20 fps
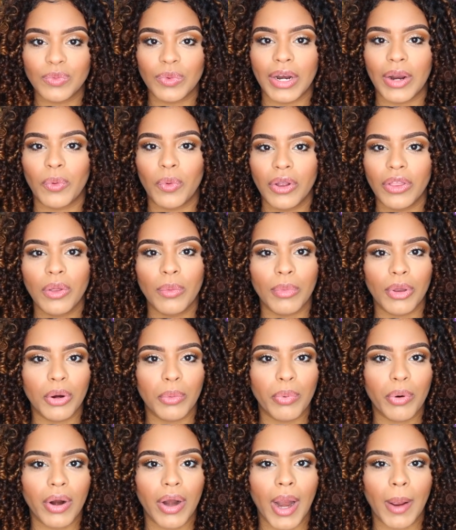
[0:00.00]
When I wear the middle
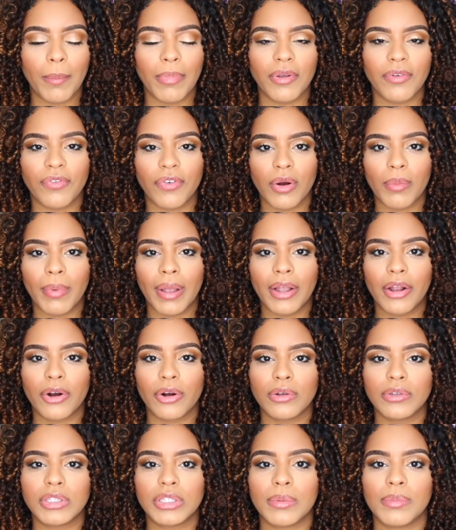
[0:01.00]
part, I prefer my curls